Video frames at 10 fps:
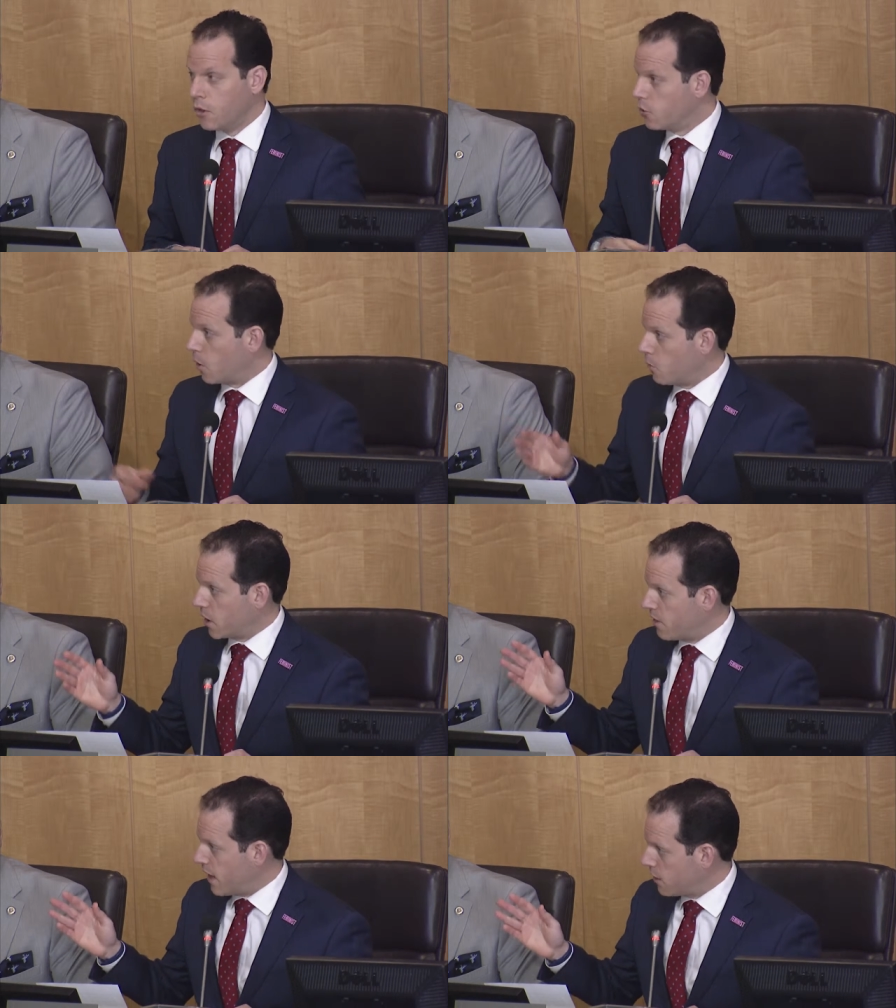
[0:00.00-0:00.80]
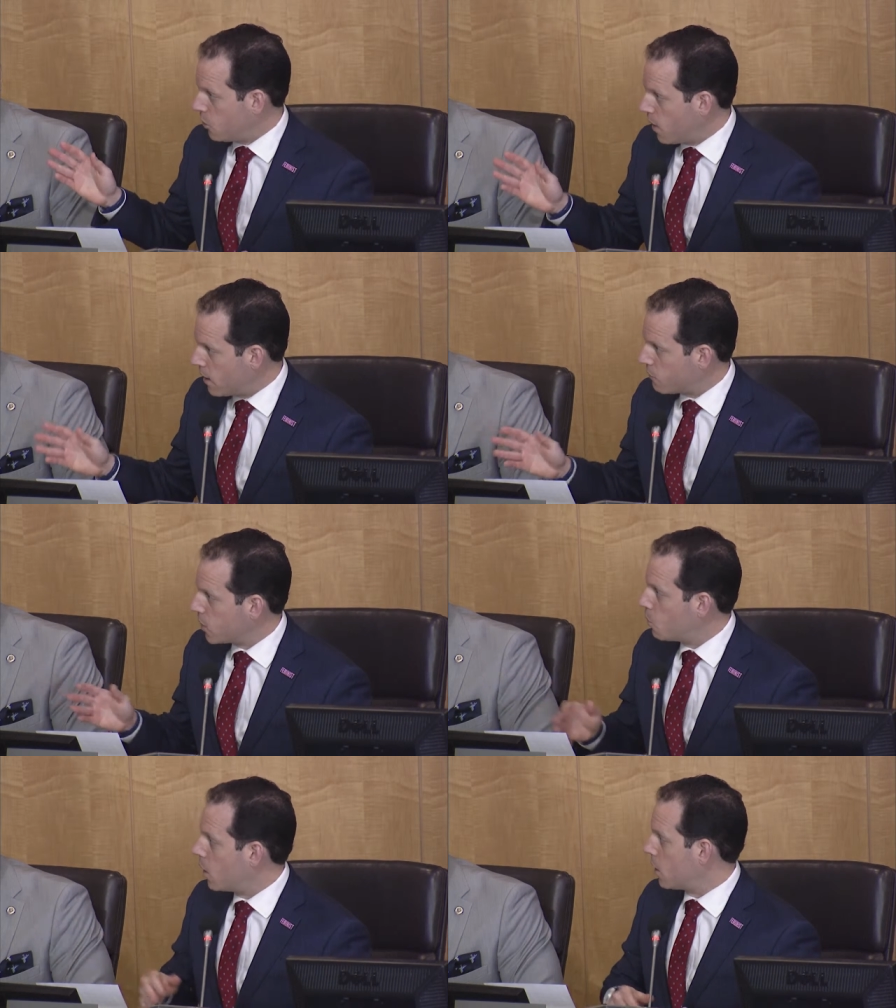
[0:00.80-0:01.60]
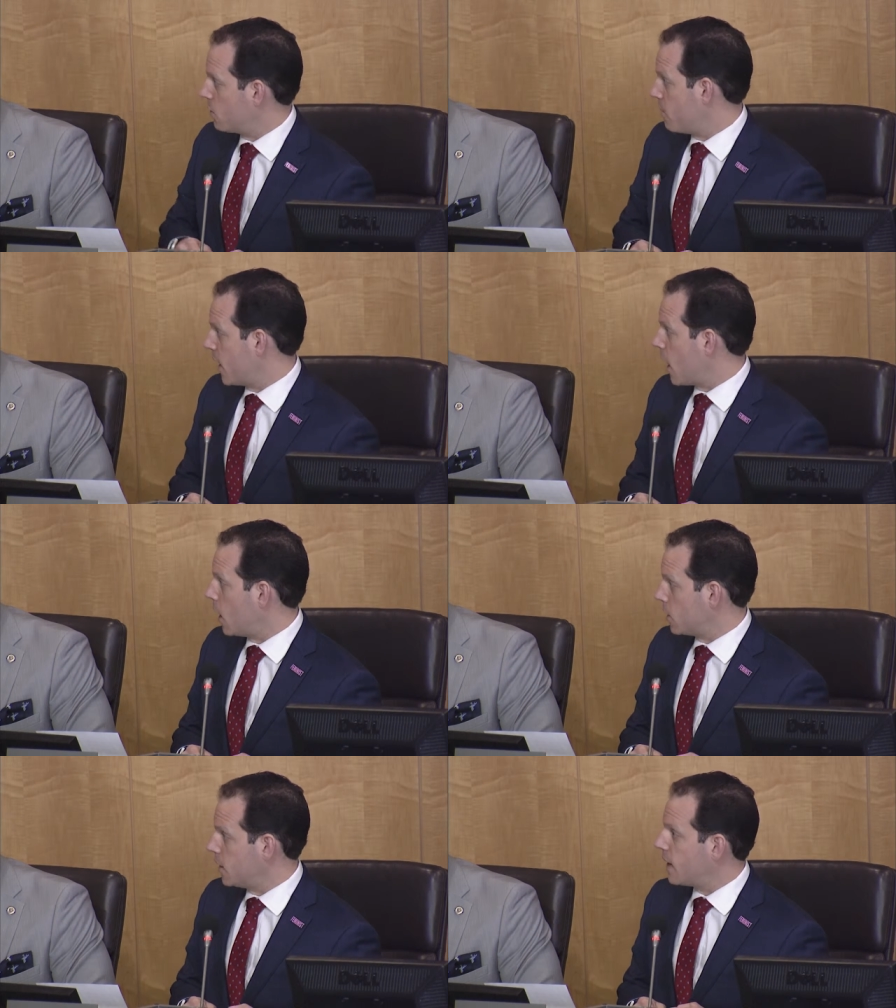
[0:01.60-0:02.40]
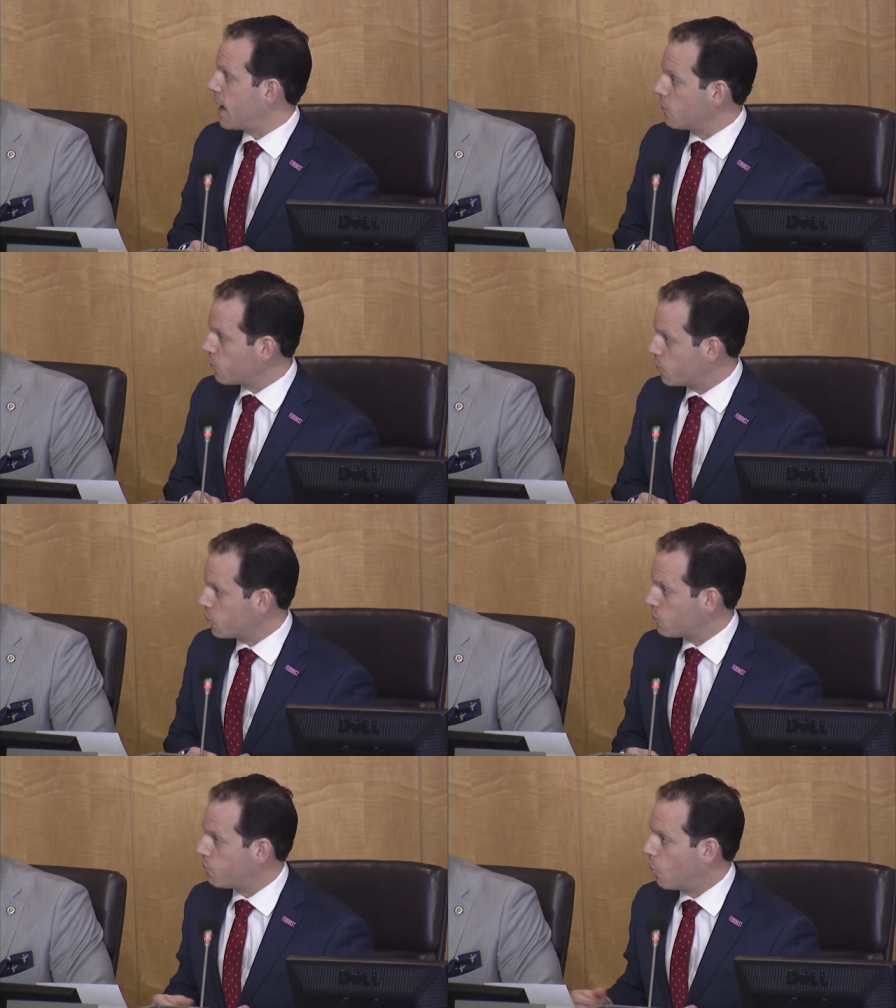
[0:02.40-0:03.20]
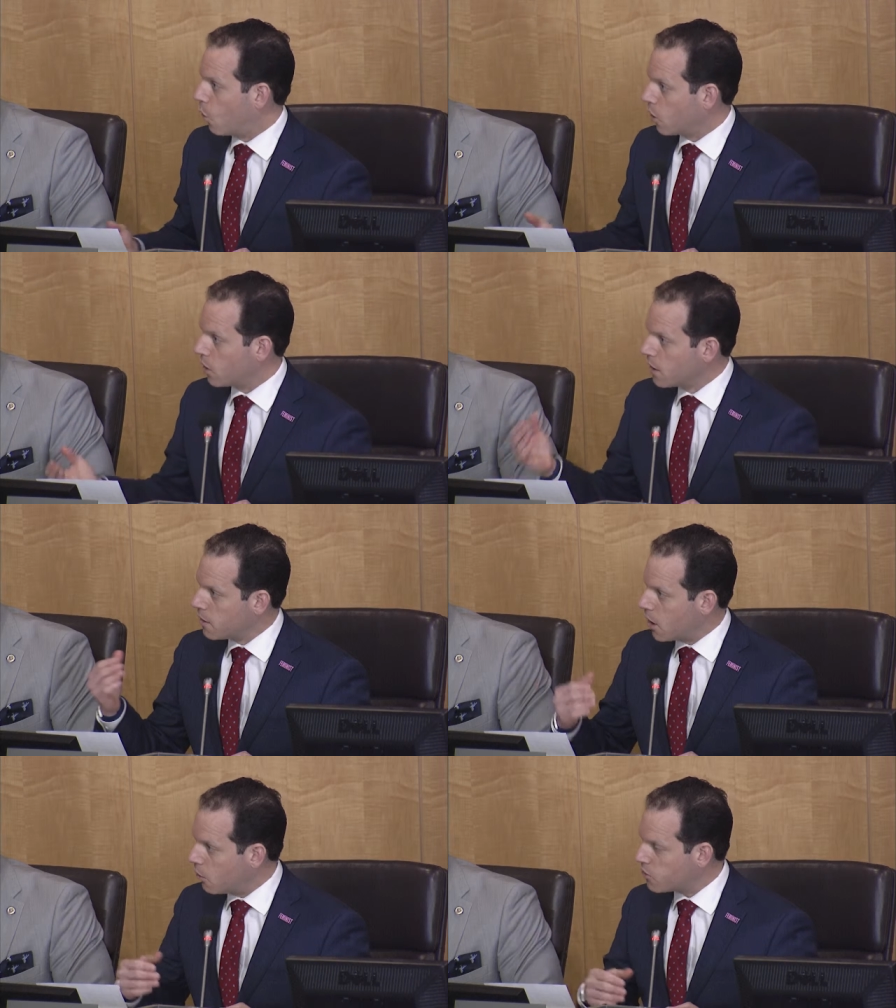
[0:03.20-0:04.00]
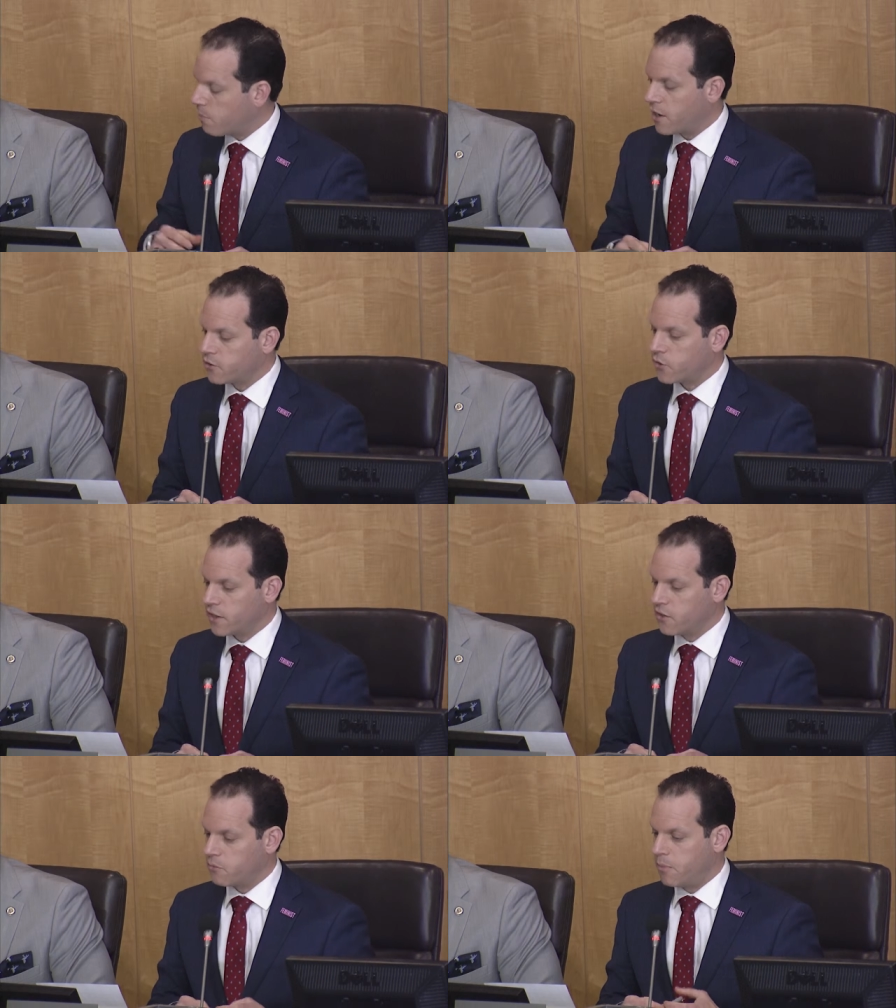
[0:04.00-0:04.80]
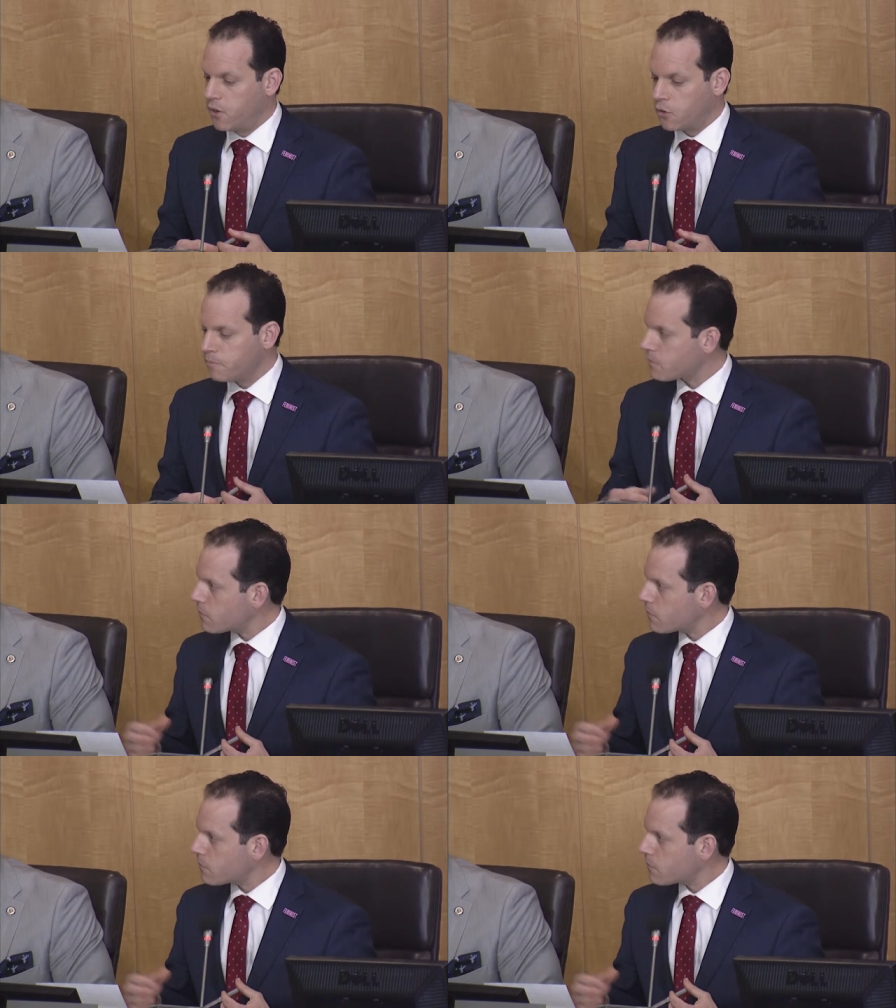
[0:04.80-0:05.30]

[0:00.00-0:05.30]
So I want to thank you, every one of my colleague councils, for co-sponsoring this bill.